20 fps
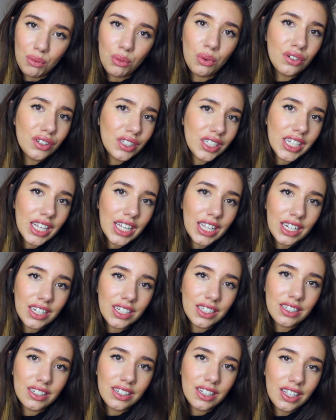
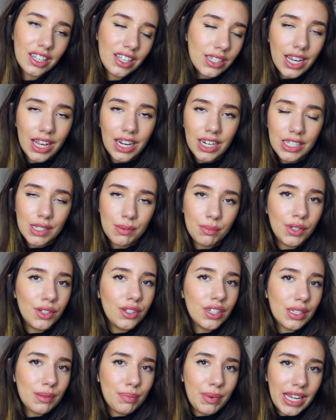wanted. Diana's
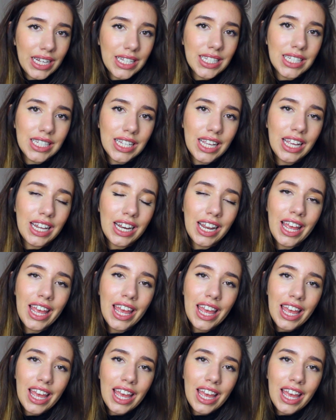moon is placed in